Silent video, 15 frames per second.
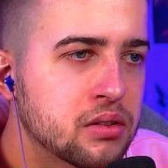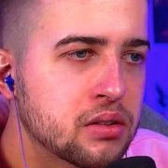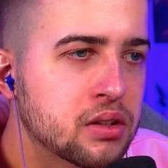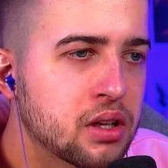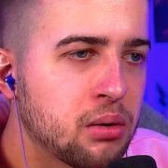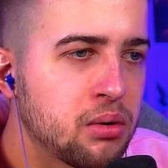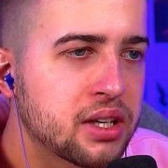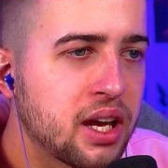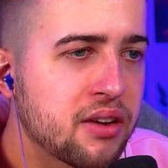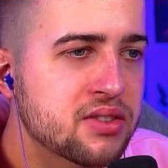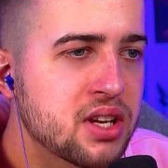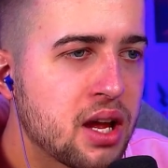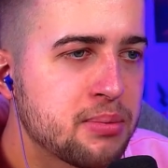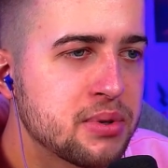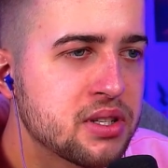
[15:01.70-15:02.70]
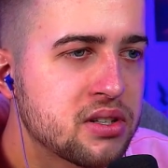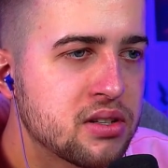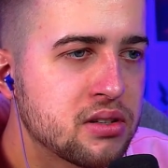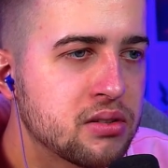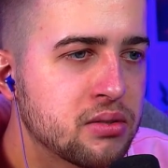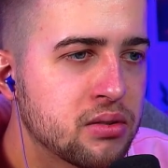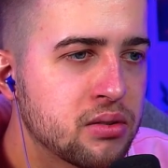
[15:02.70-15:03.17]
Come on, King of Snipers.
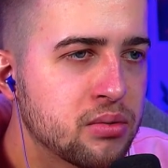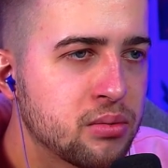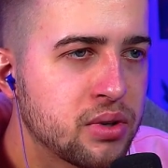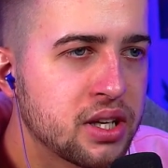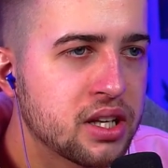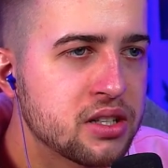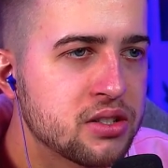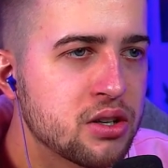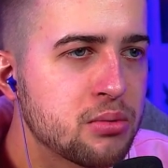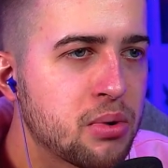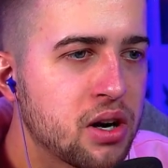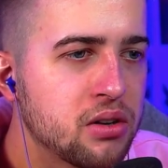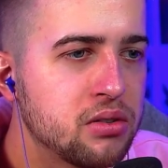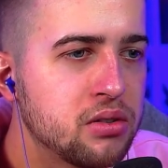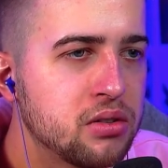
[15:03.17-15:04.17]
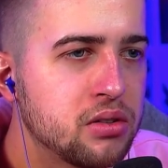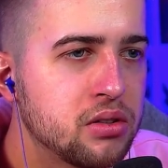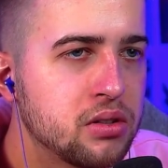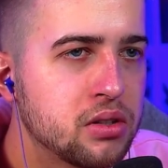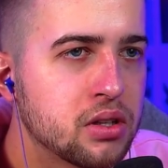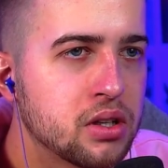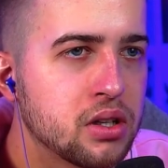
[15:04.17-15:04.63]
What are you gonna do, bro?
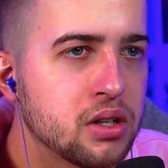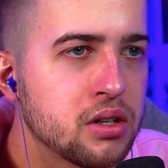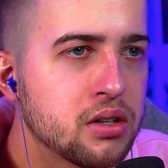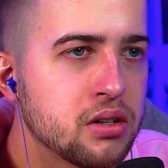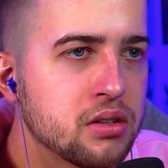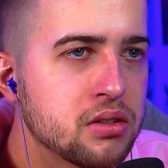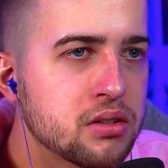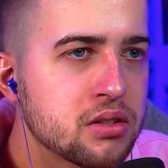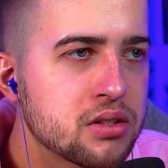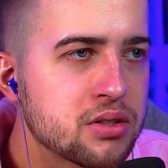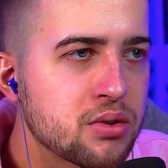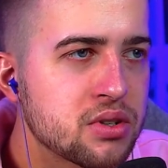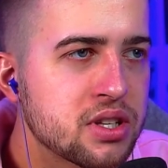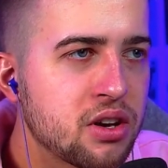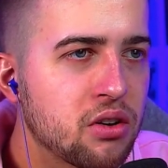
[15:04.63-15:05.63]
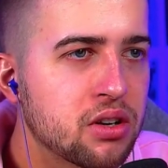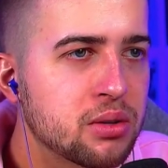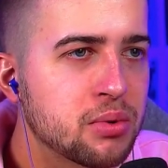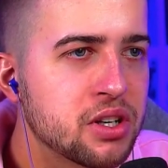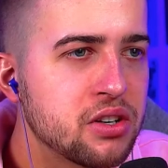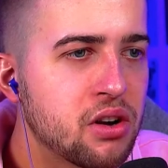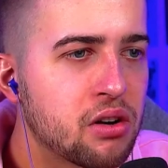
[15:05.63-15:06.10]
Zora's the only
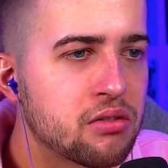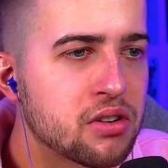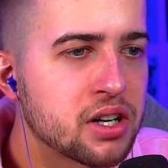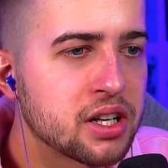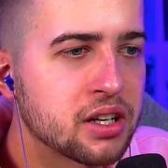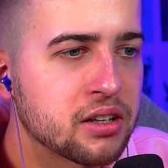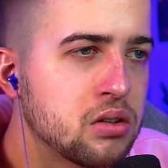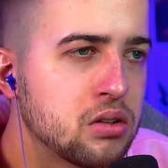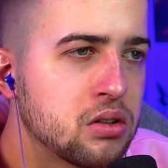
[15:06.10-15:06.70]
one not running.